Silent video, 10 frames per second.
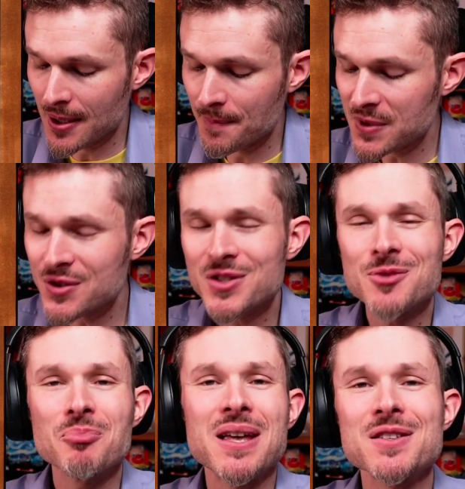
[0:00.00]
It just
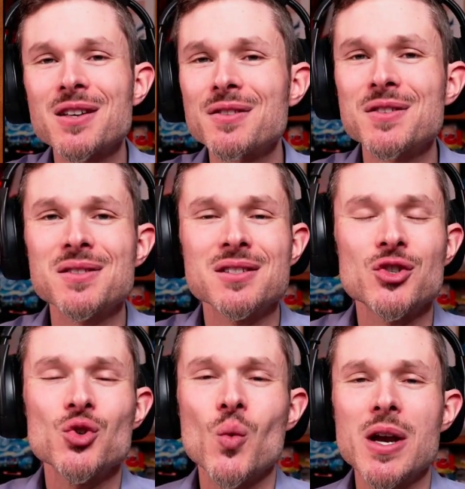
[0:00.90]
depends on the
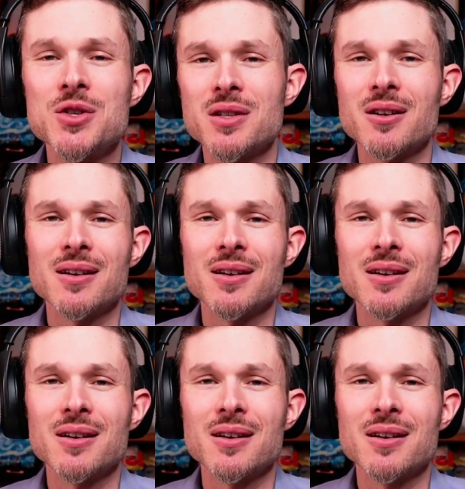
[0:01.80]
situation there.